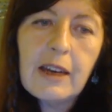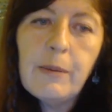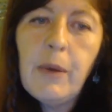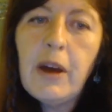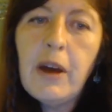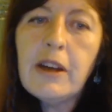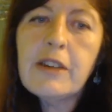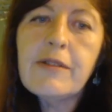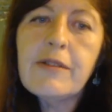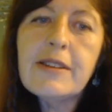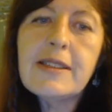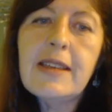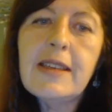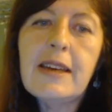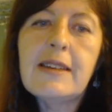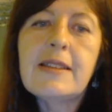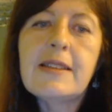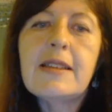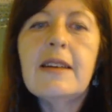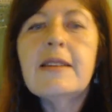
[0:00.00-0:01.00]
Now Mercury
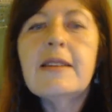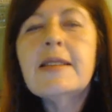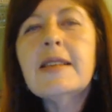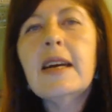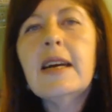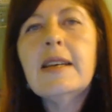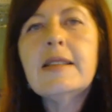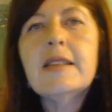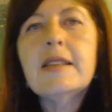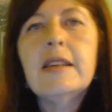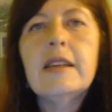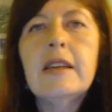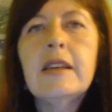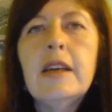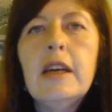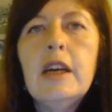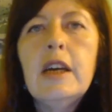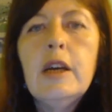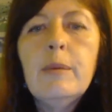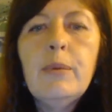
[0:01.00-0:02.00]
sextile Saturn
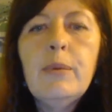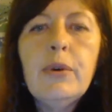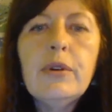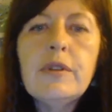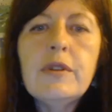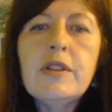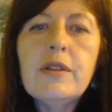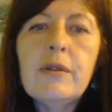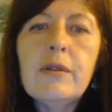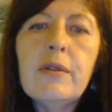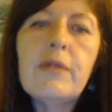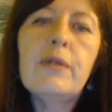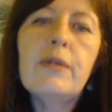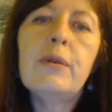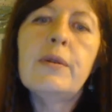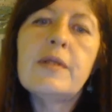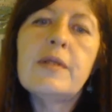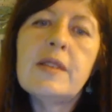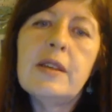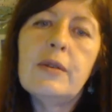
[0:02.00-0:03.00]
puts your
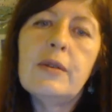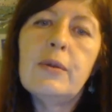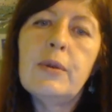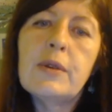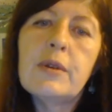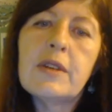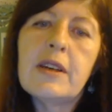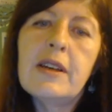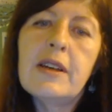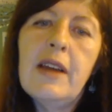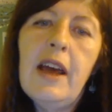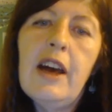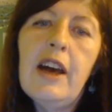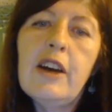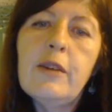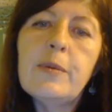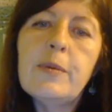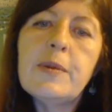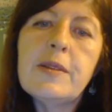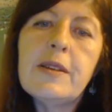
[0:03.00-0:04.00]
thoughts in order and
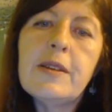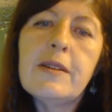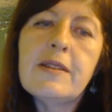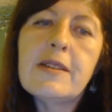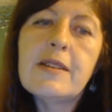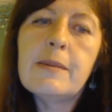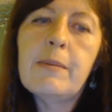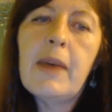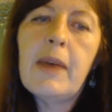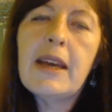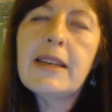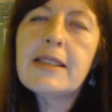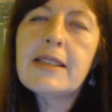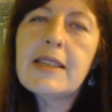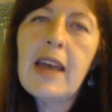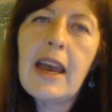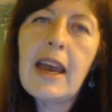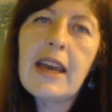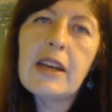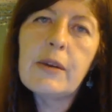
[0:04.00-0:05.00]
helps you to
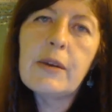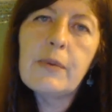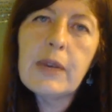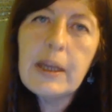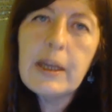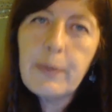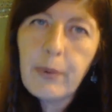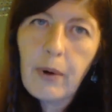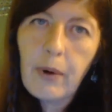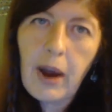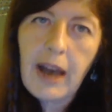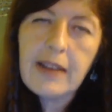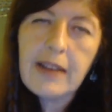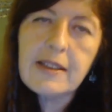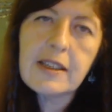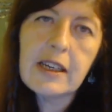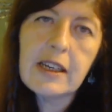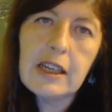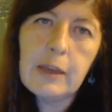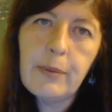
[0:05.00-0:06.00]
maintain a really
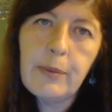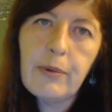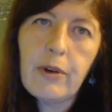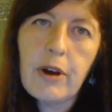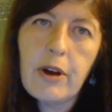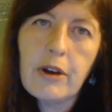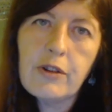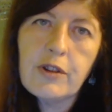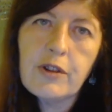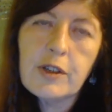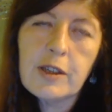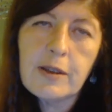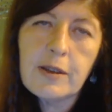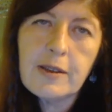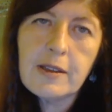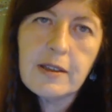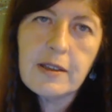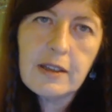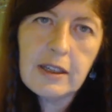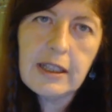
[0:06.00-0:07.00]
practical approach. So
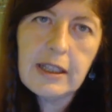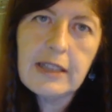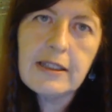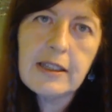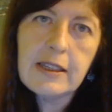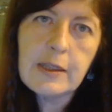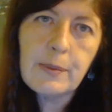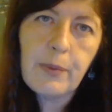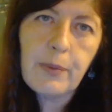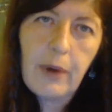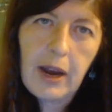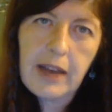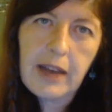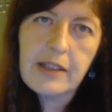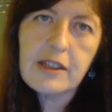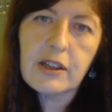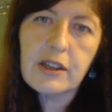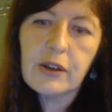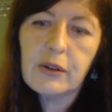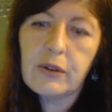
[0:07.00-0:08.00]
still in this
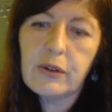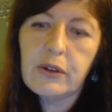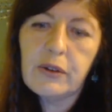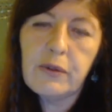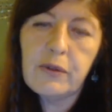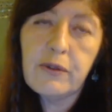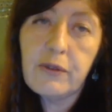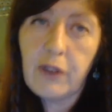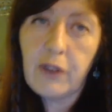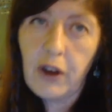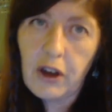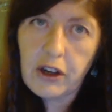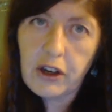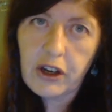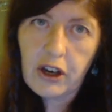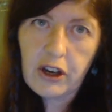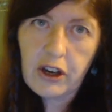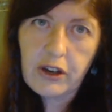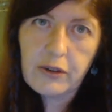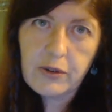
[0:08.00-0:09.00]
practical
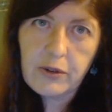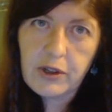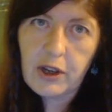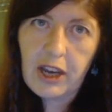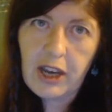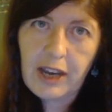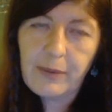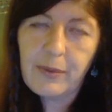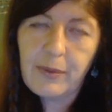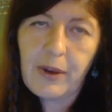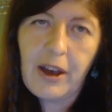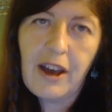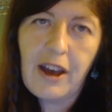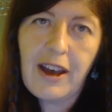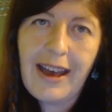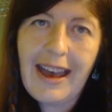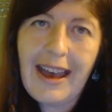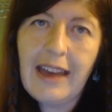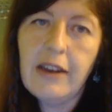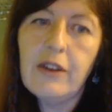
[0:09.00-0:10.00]
Virgo type
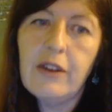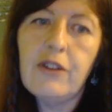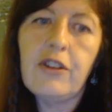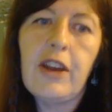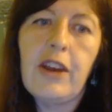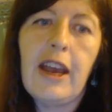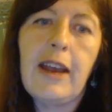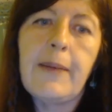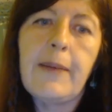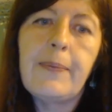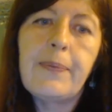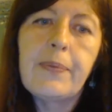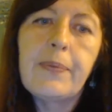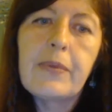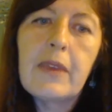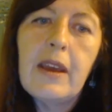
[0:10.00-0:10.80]
energy.